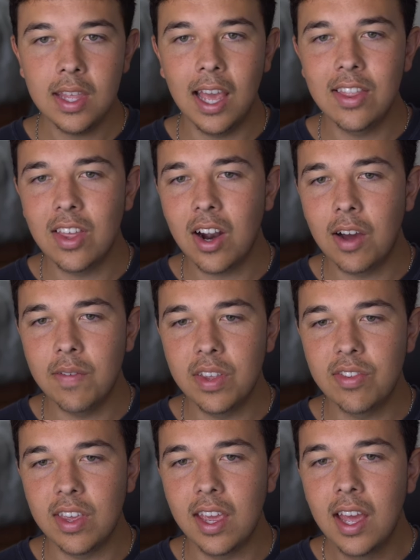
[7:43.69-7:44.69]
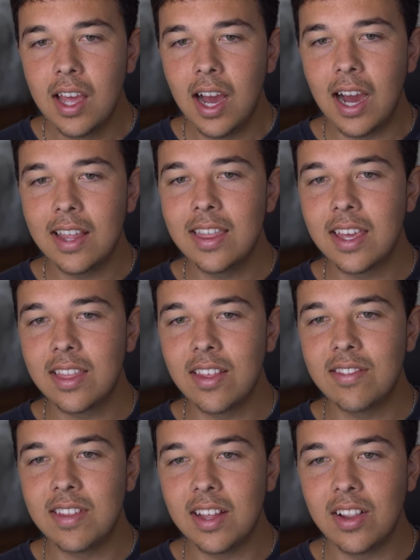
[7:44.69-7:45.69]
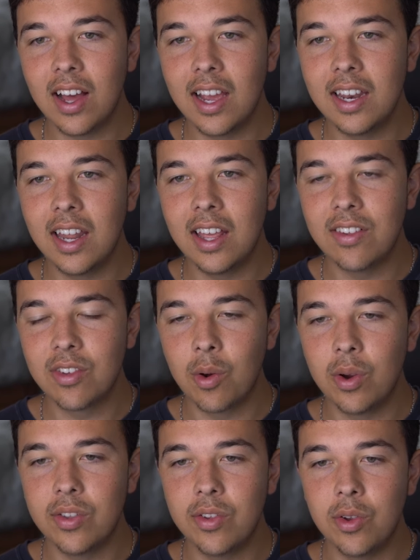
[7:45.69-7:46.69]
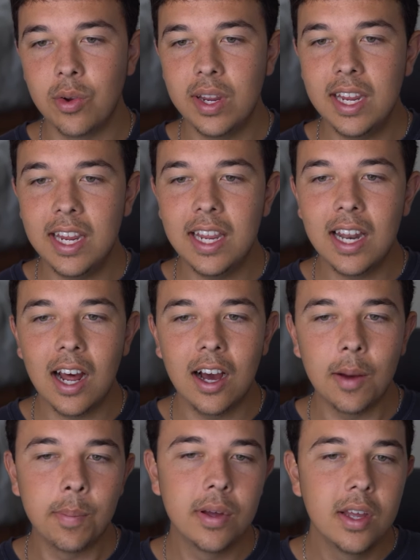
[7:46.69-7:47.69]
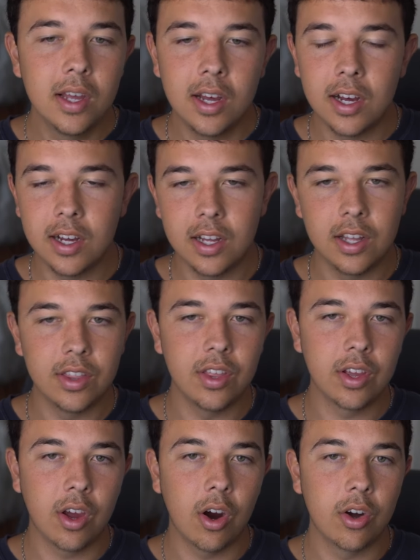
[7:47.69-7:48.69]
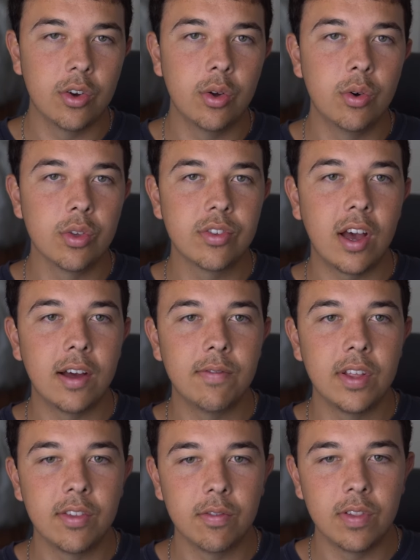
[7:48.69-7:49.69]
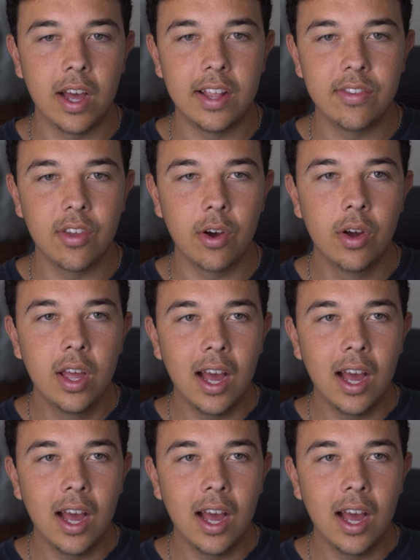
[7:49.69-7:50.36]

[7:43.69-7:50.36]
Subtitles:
And then obviously, I think this D-line is going to eat up the Cardinals' offensive line. So